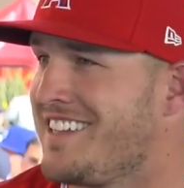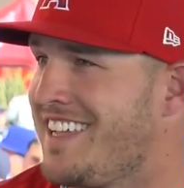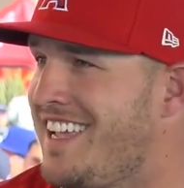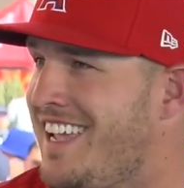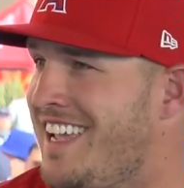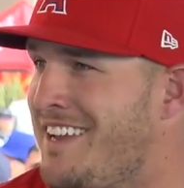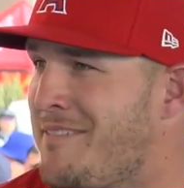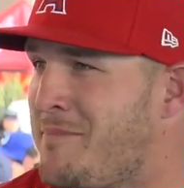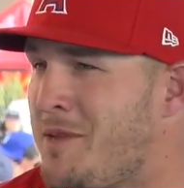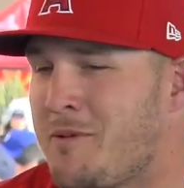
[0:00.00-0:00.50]

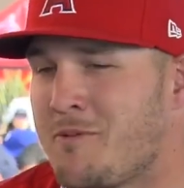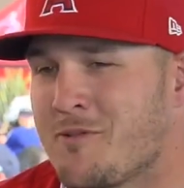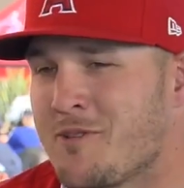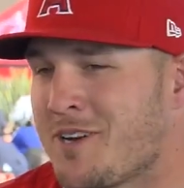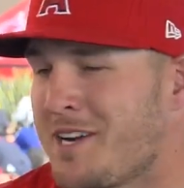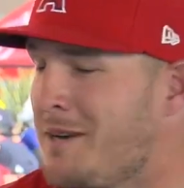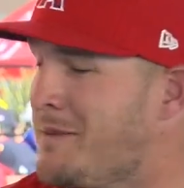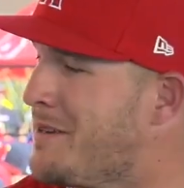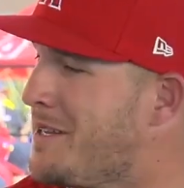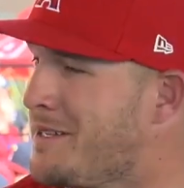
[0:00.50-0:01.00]
and people
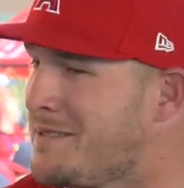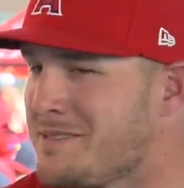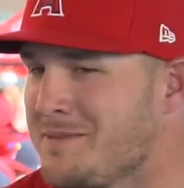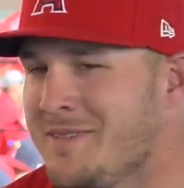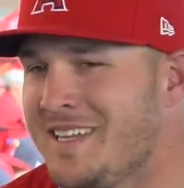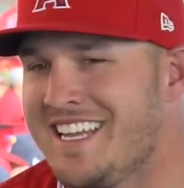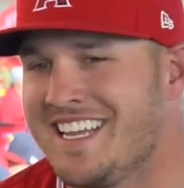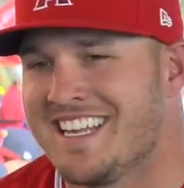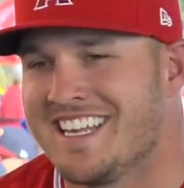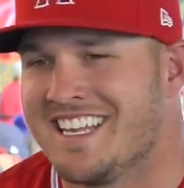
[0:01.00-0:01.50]
were coming up to
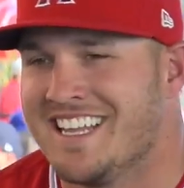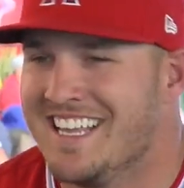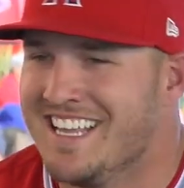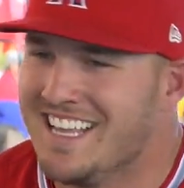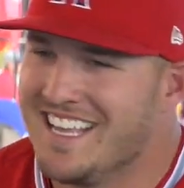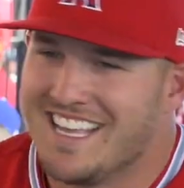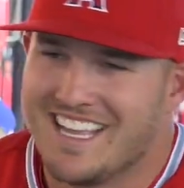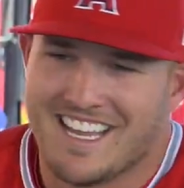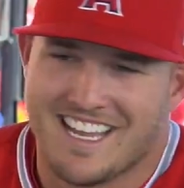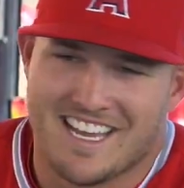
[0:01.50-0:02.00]
me, and
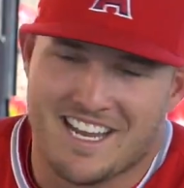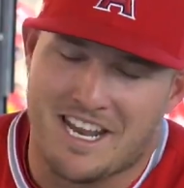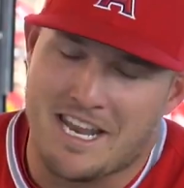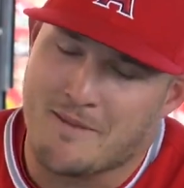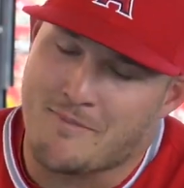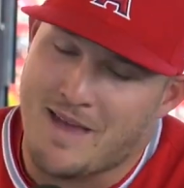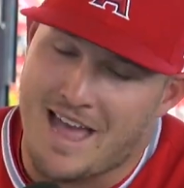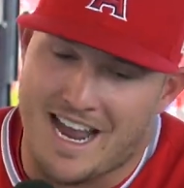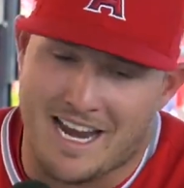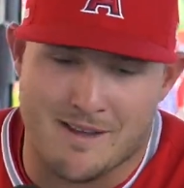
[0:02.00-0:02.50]
you know,
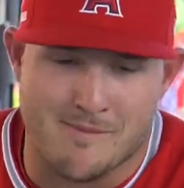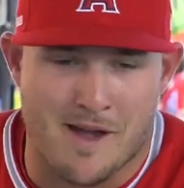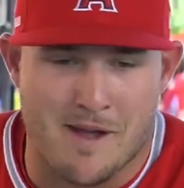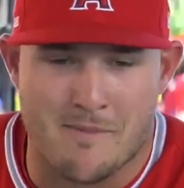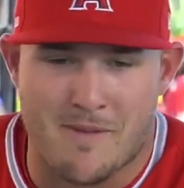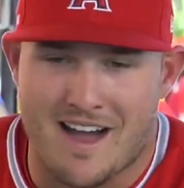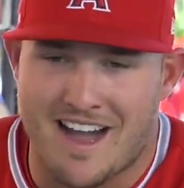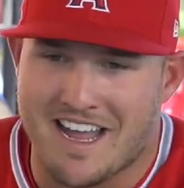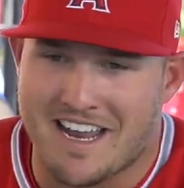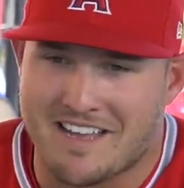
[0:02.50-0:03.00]
the back of my
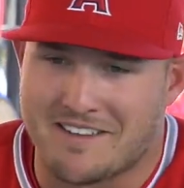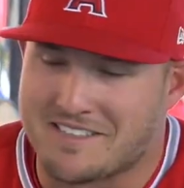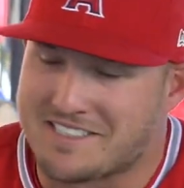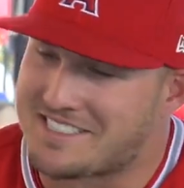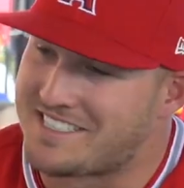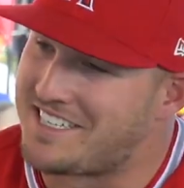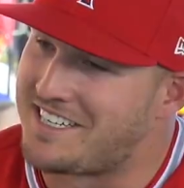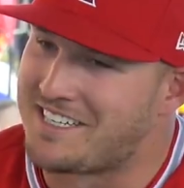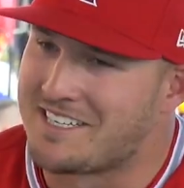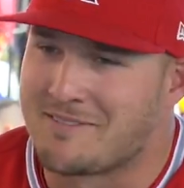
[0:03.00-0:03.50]
mind, I
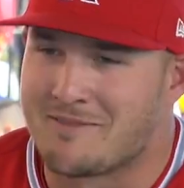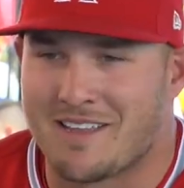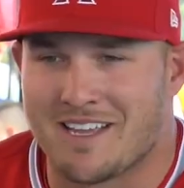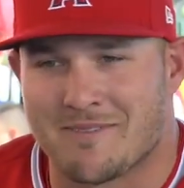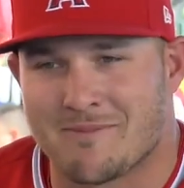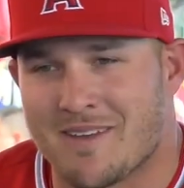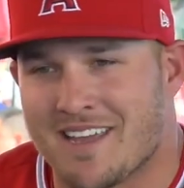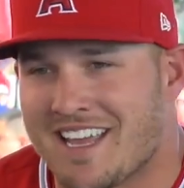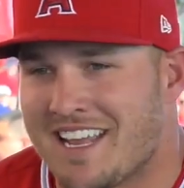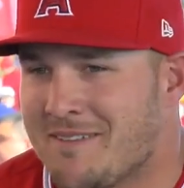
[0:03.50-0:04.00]
was telling them
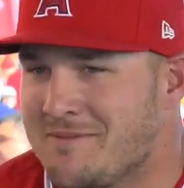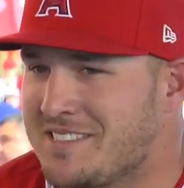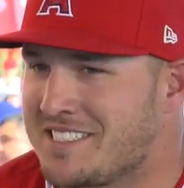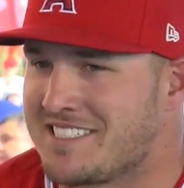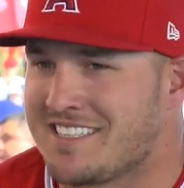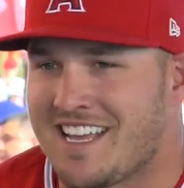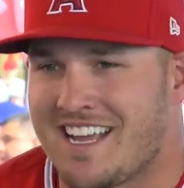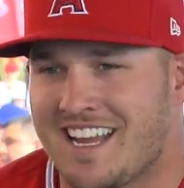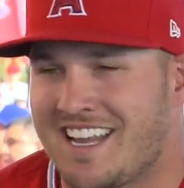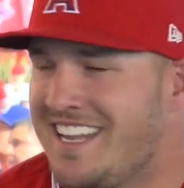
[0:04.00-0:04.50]
like, man, I'm
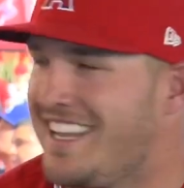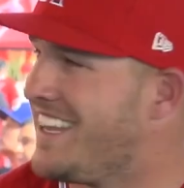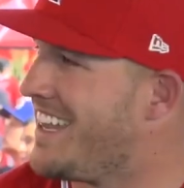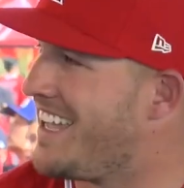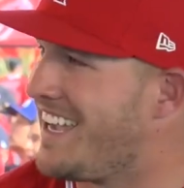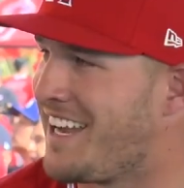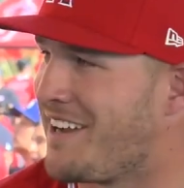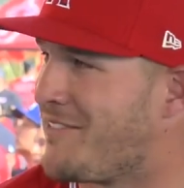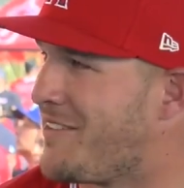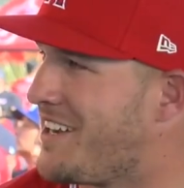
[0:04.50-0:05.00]
just lying,
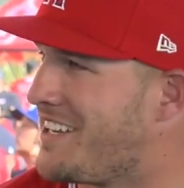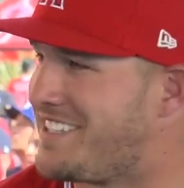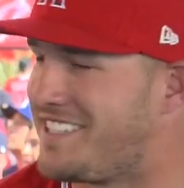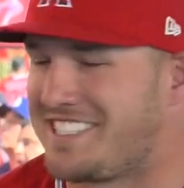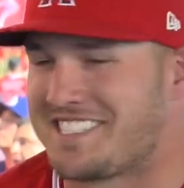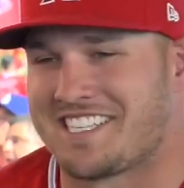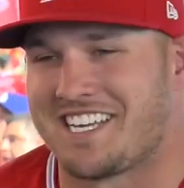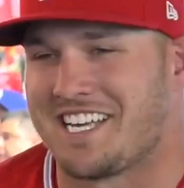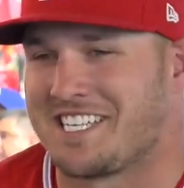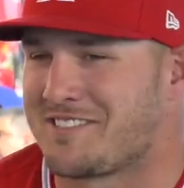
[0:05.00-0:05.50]
lying right to
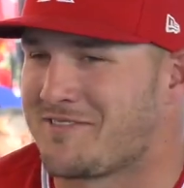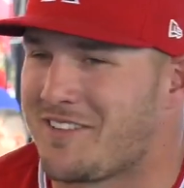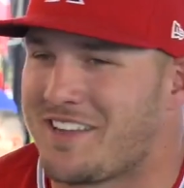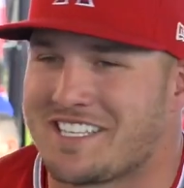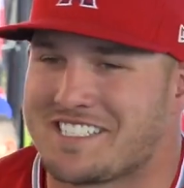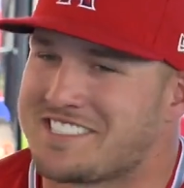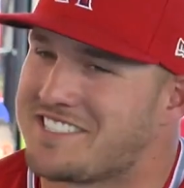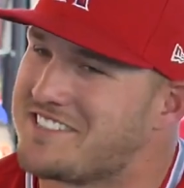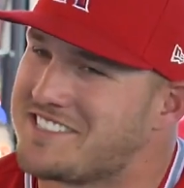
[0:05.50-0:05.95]
this guy's face.